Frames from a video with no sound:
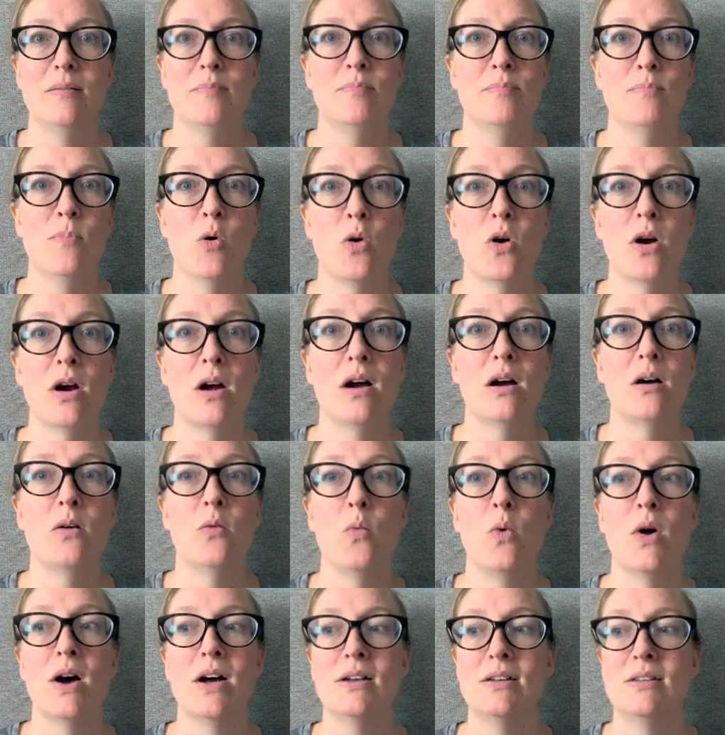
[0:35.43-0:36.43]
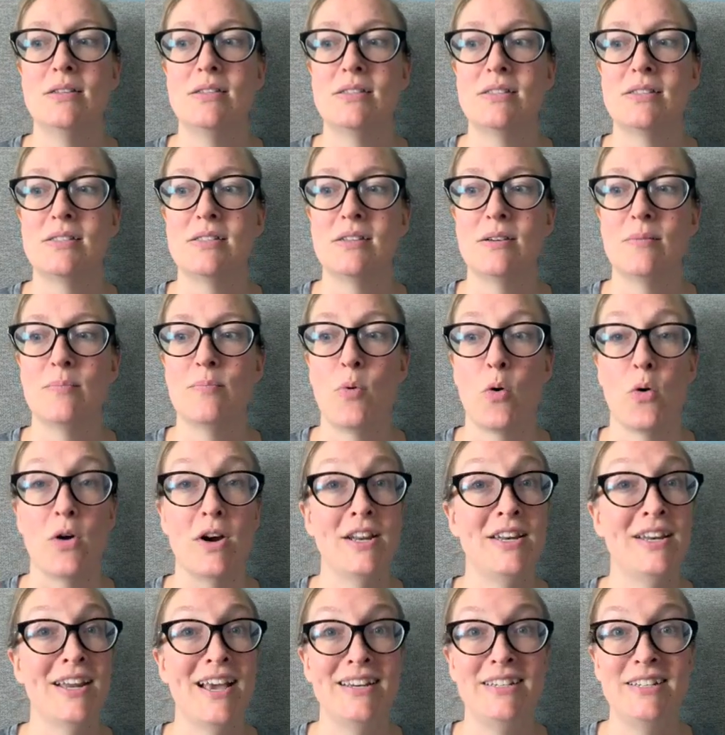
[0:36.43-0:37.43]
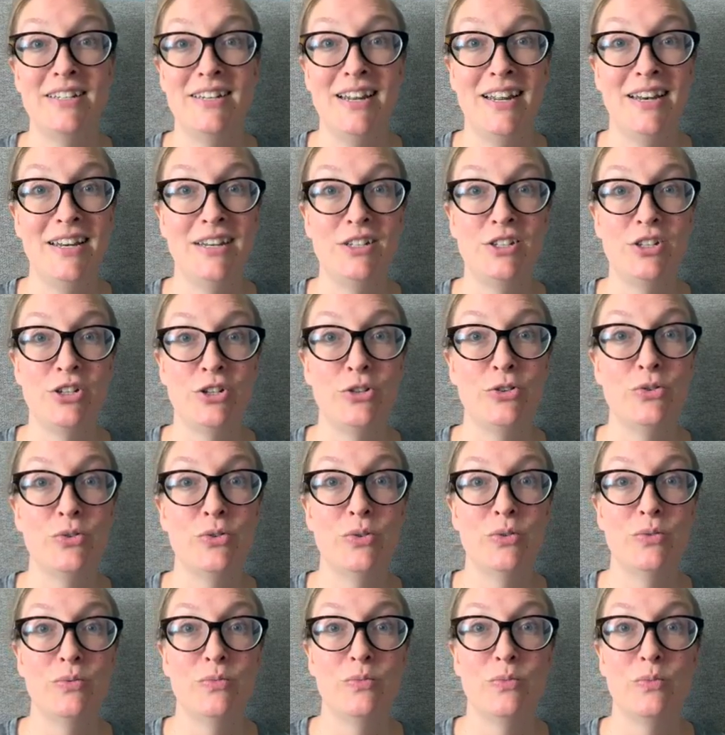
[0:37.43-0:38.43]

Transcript: Maura was born in 1982,